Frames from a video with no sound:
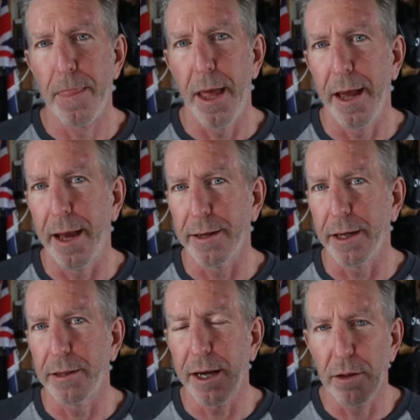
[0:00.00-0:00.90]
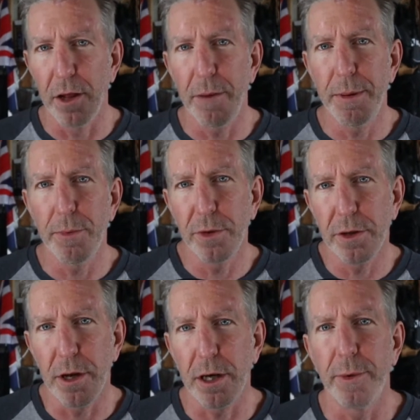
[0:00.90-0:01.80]
And I think a lot of people, when they're
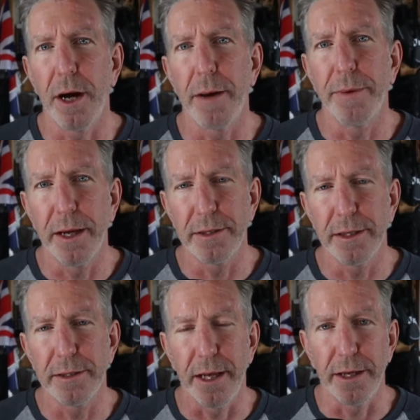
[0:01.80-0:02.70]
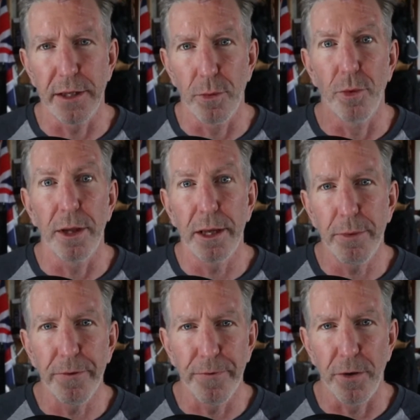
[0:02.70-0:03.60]
talking about IPAs these days, they really
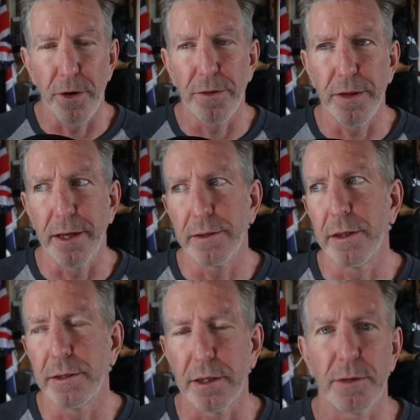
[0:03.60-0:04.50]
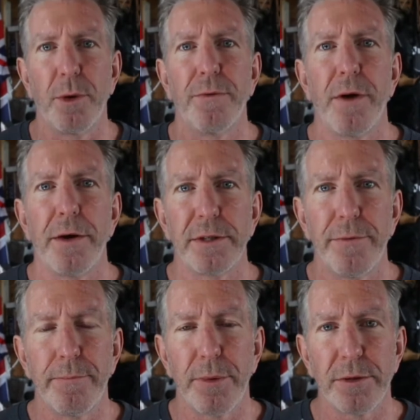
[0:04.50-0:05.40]
prefer things in the
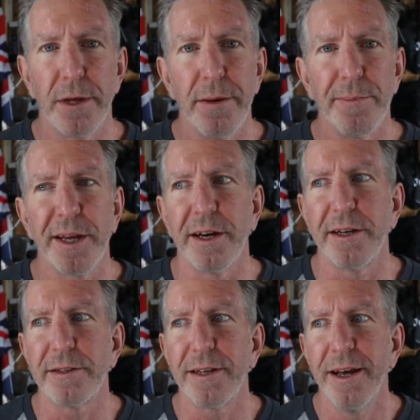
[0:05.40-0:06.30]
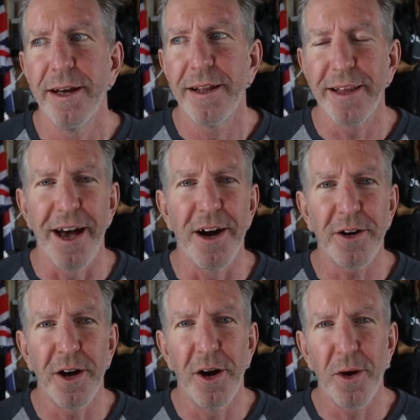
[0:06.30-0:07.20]
6.57% because the
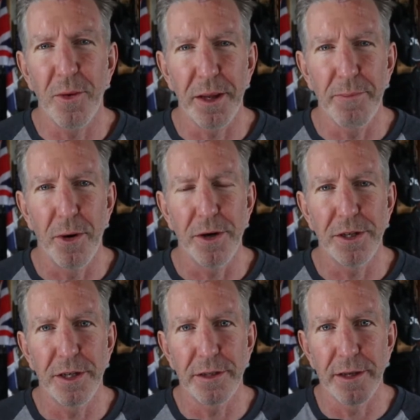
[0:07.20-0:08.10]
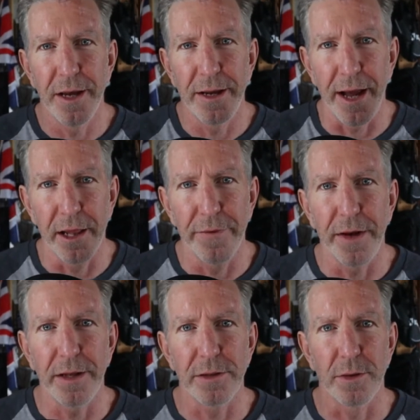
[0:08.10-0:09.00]
alcohol really pushes and
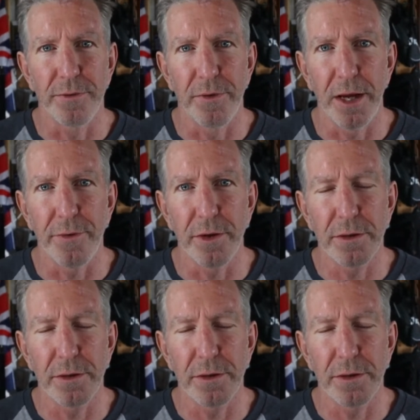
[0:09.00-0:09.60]
elevates those flavors.